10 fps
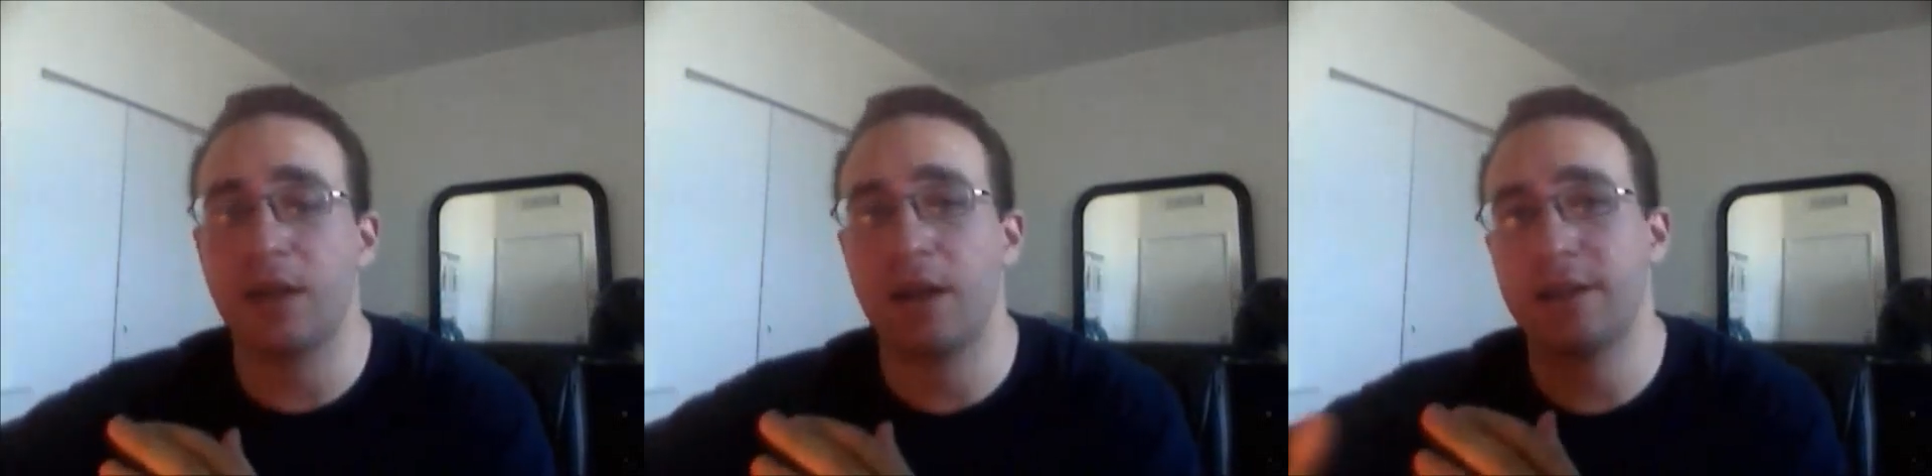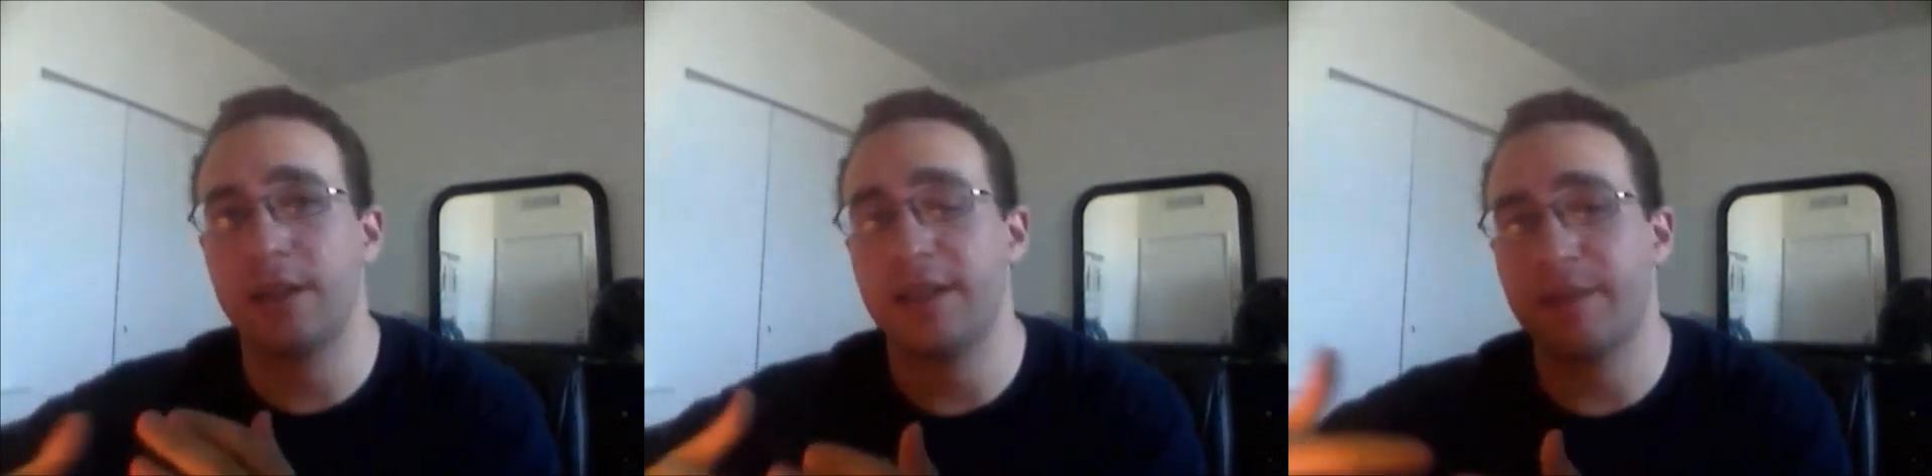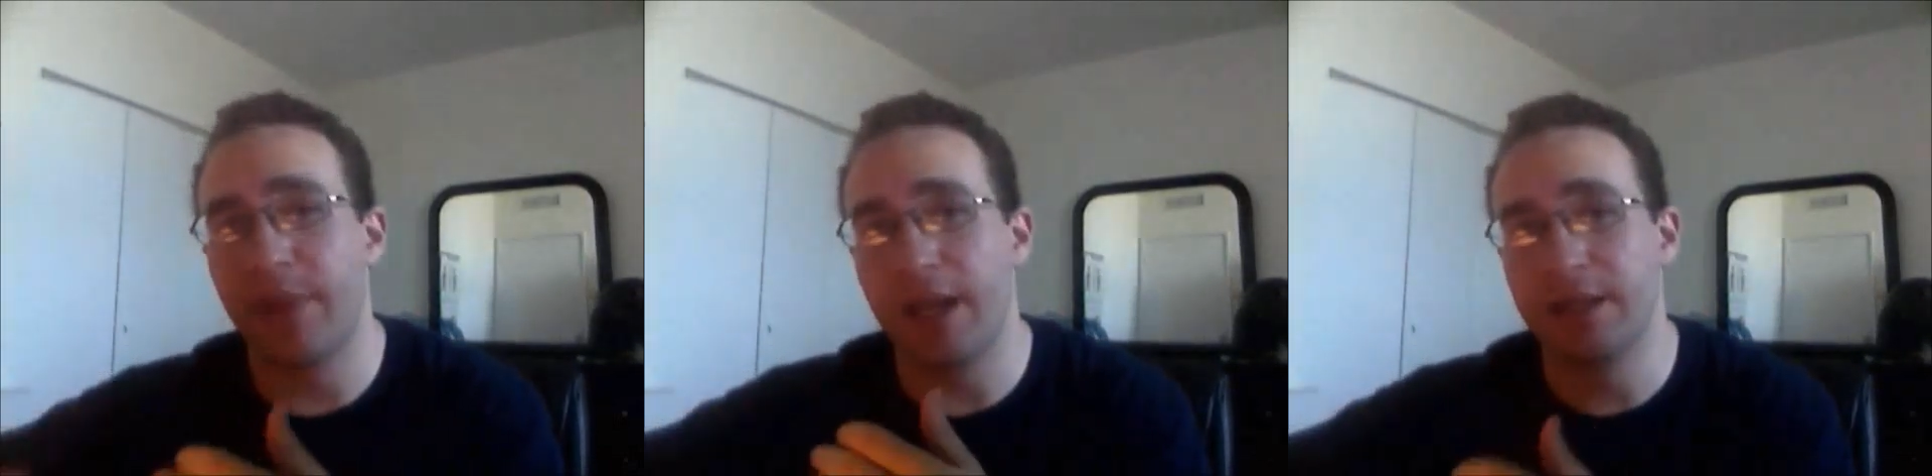causing
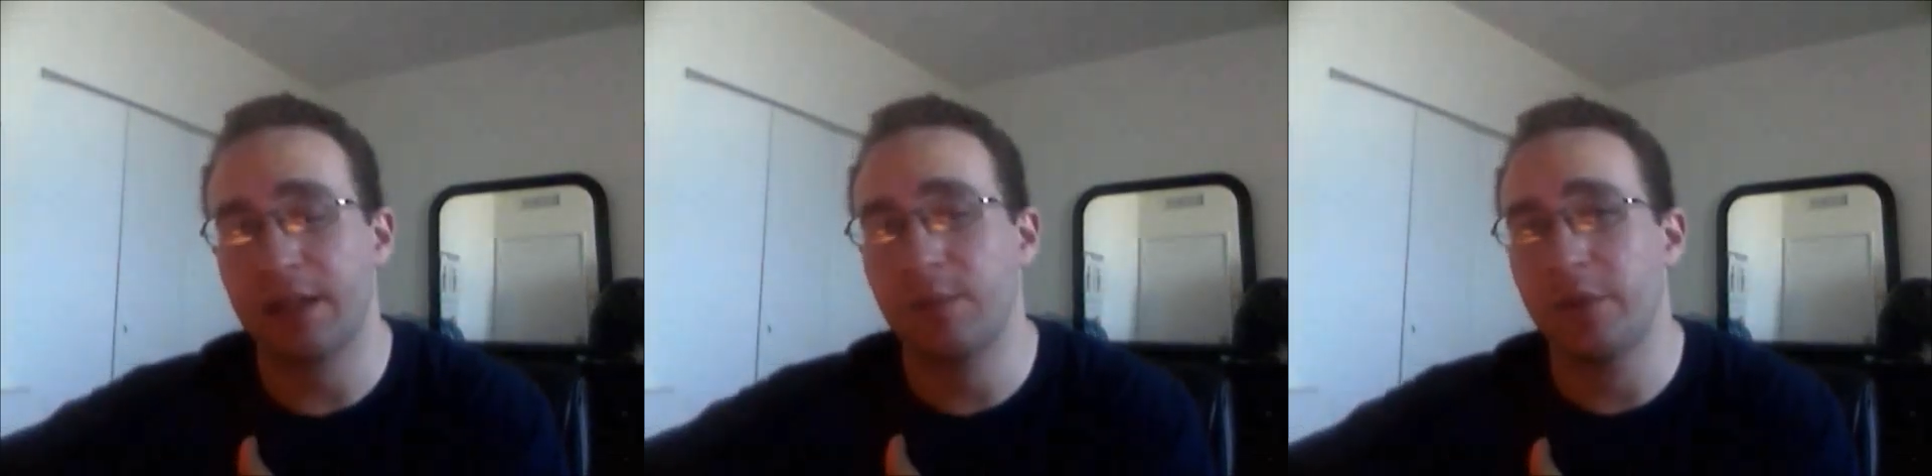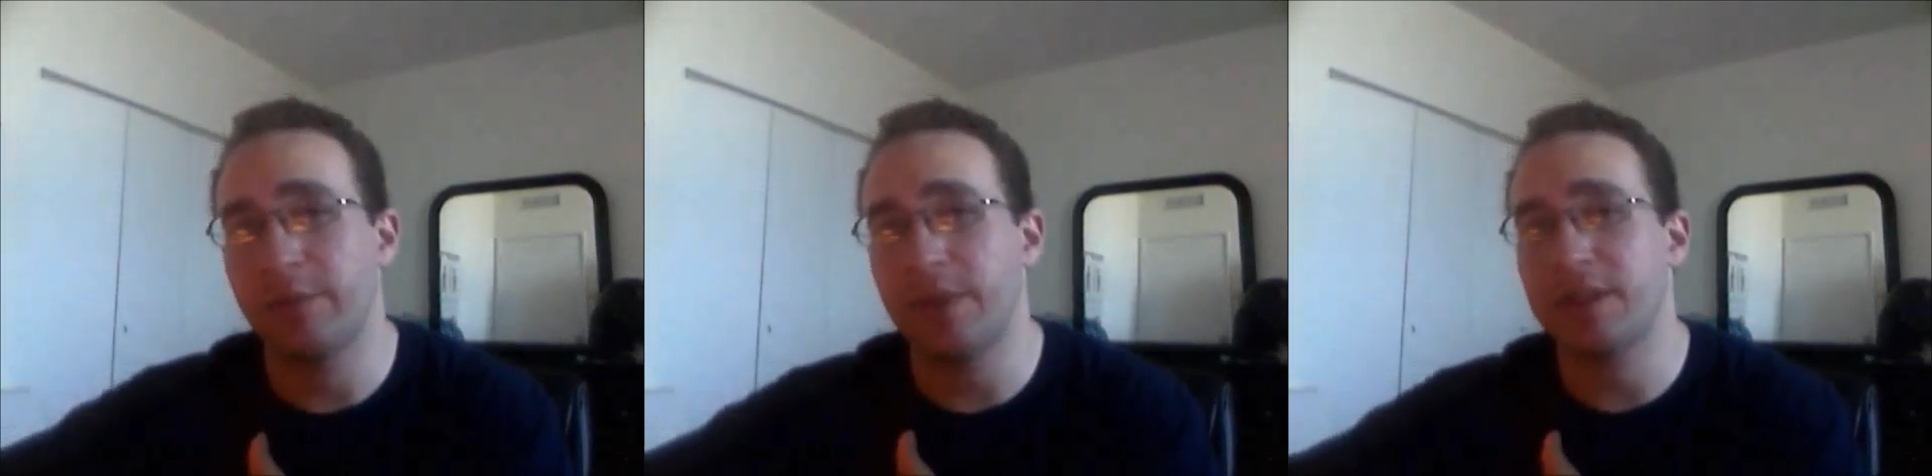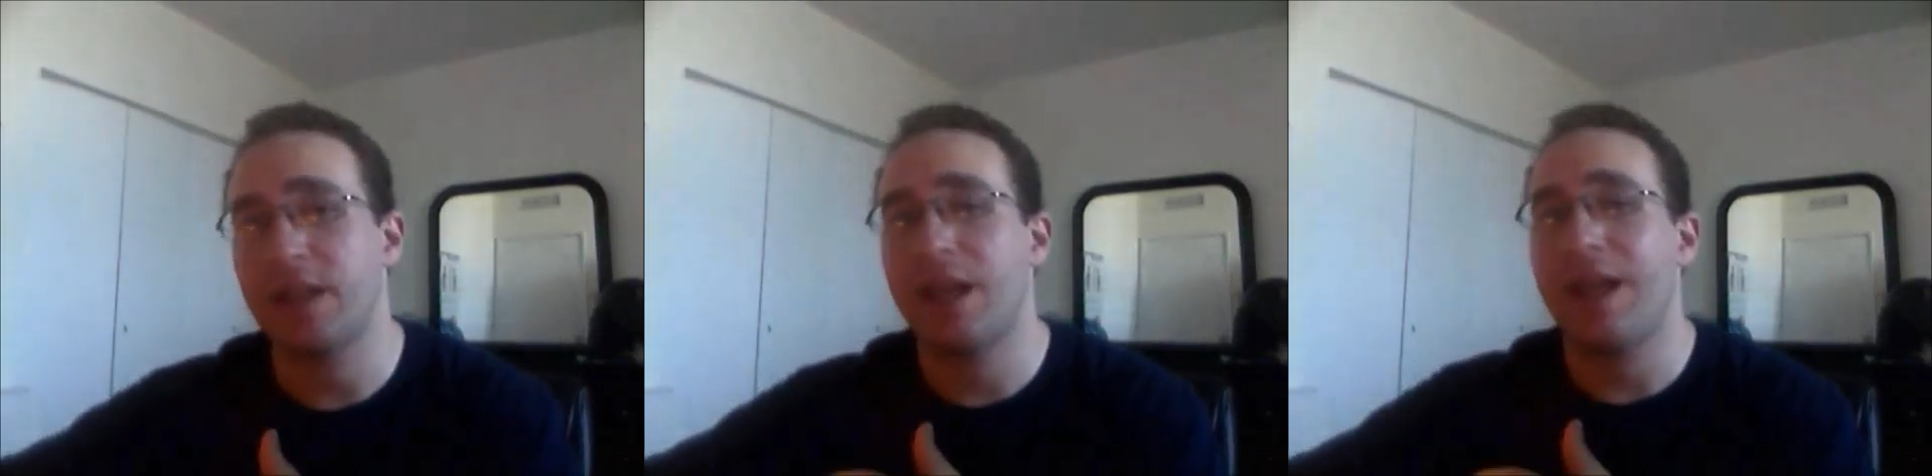these spastic
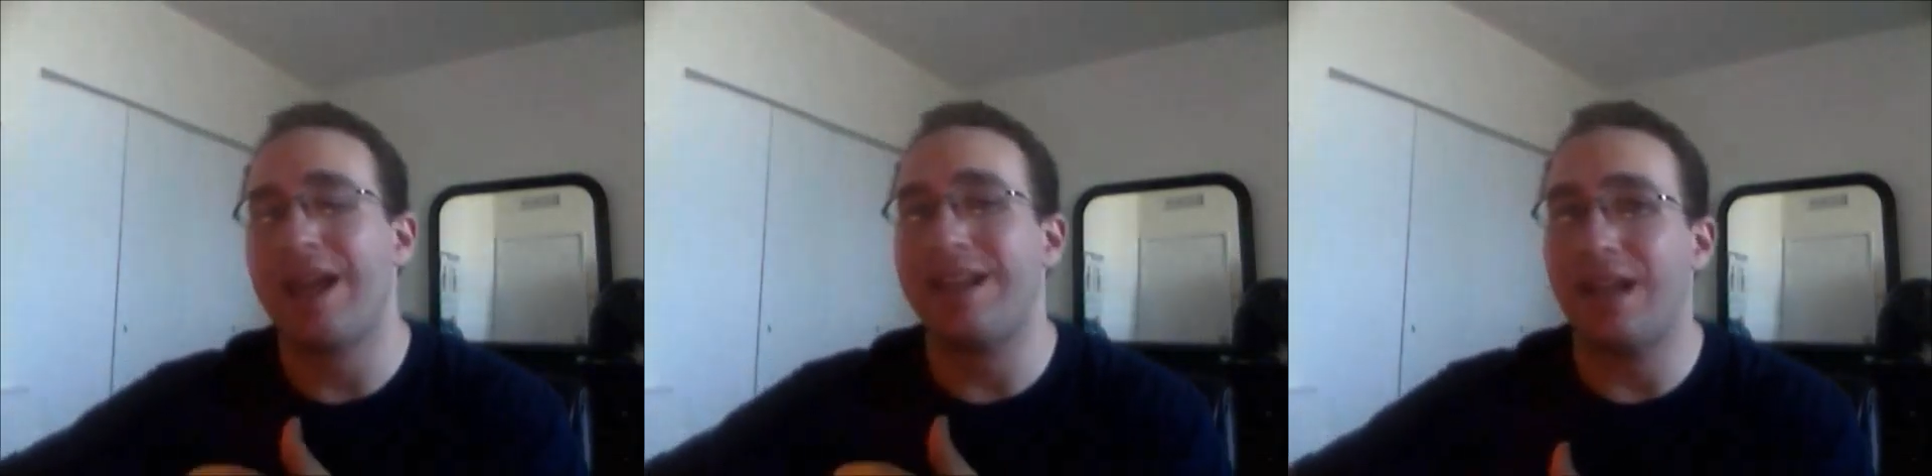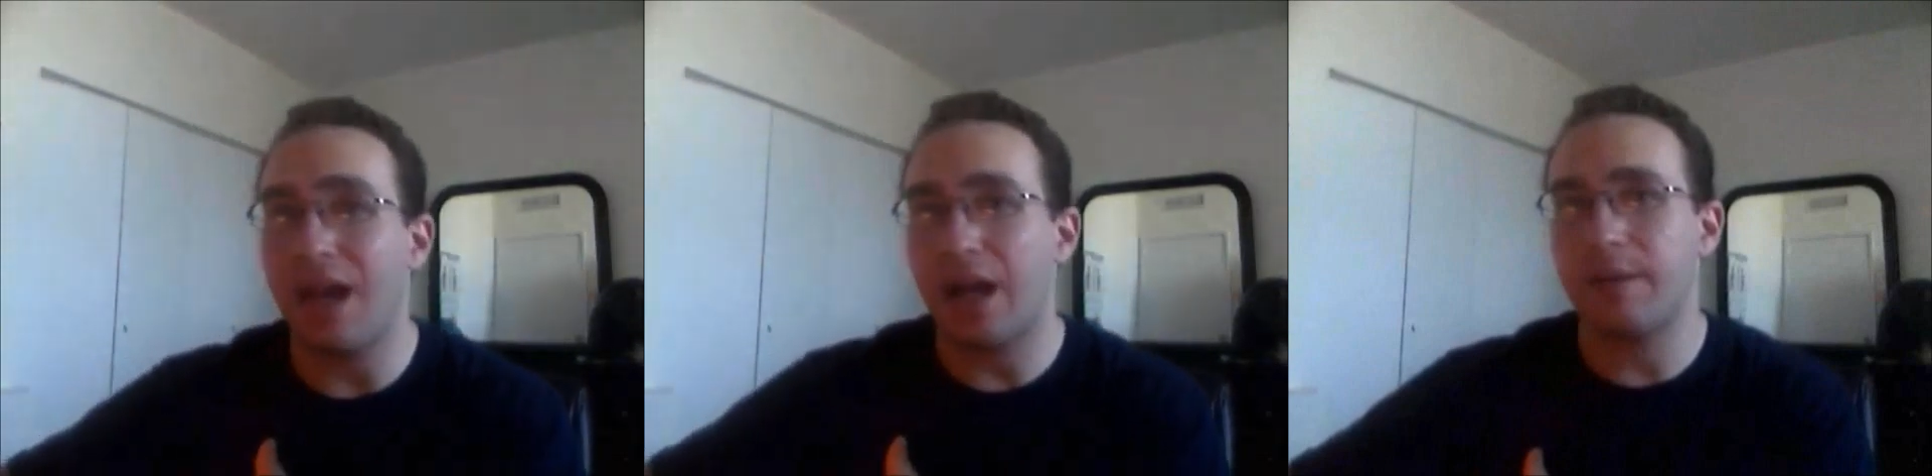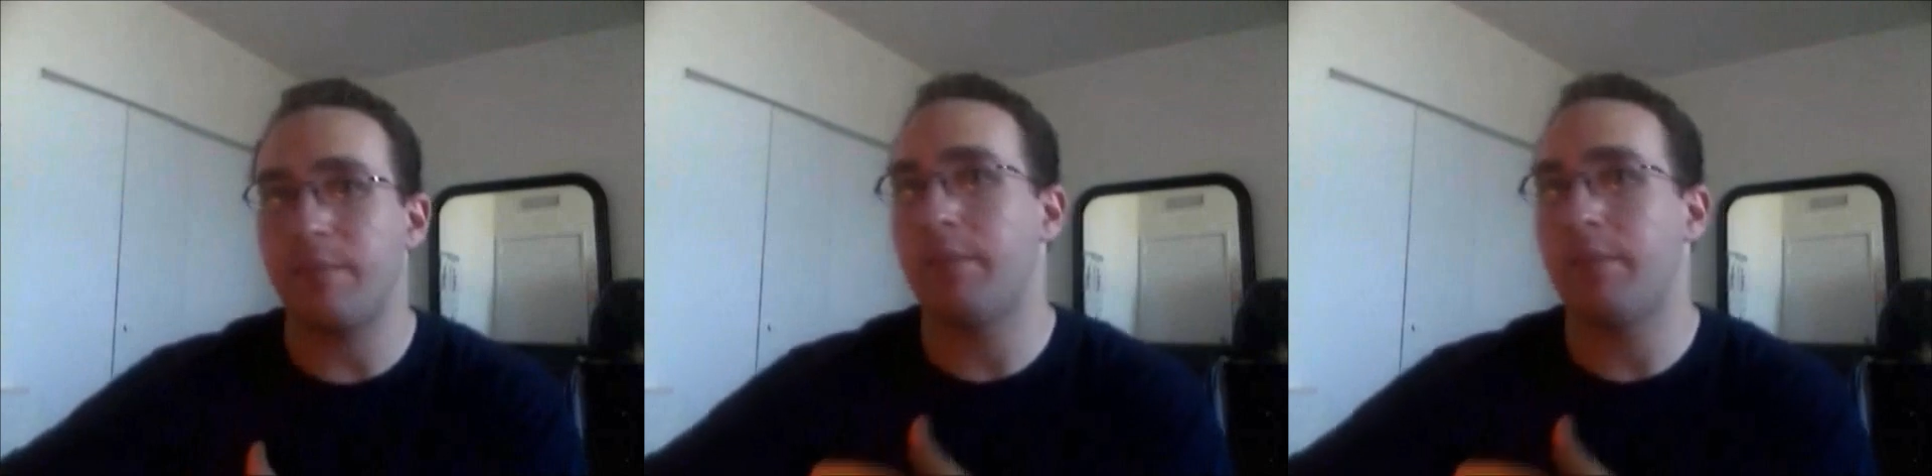movements, and not